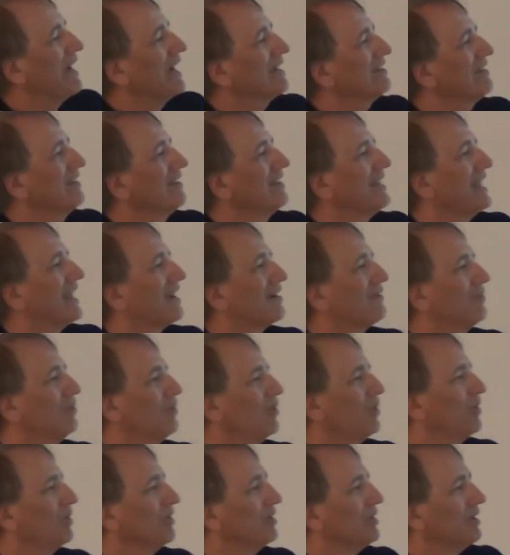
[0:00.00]
back to that
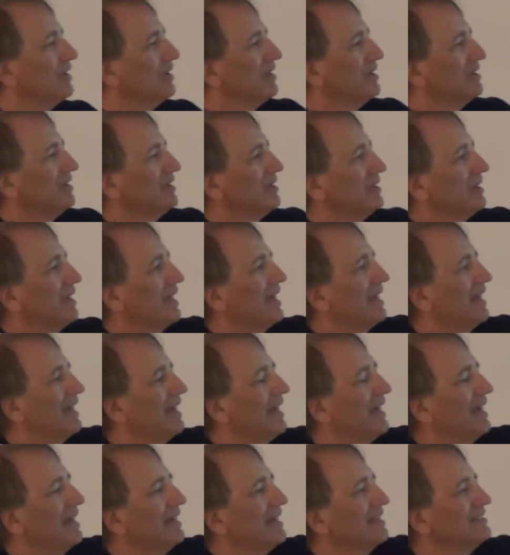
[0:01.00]
quote,
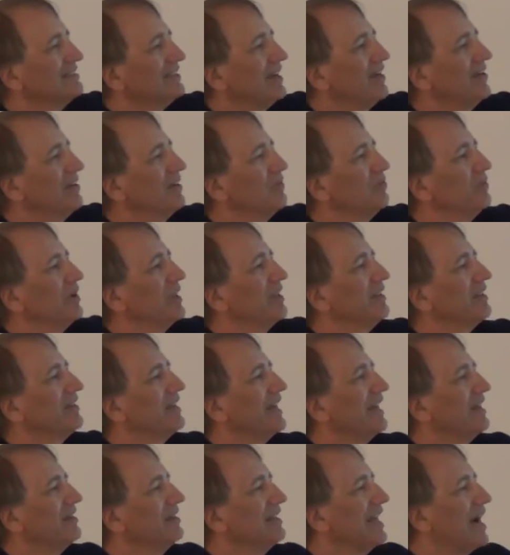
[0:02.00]
I started with
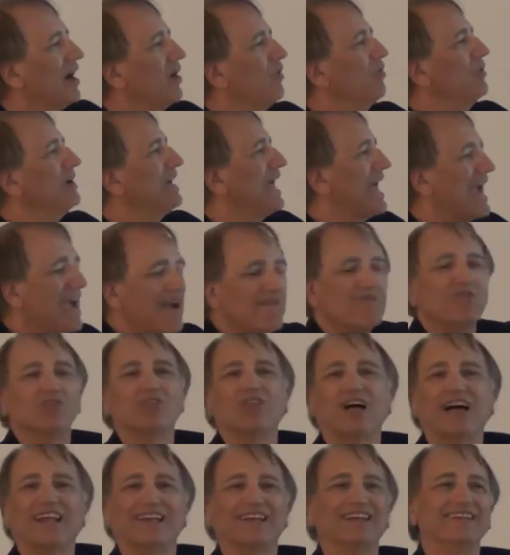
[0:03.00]
that now we have a
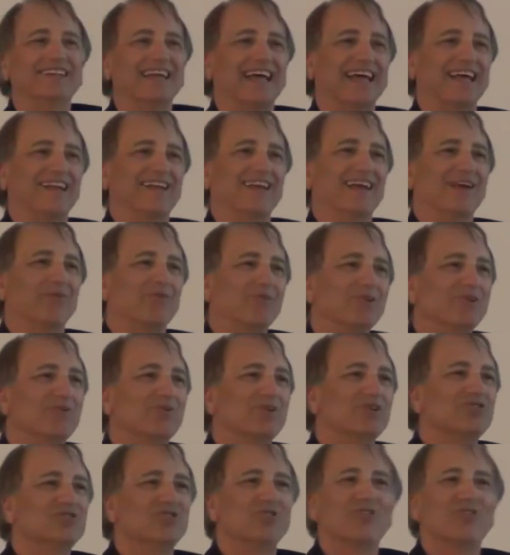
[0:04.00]
lot of data. I wonder what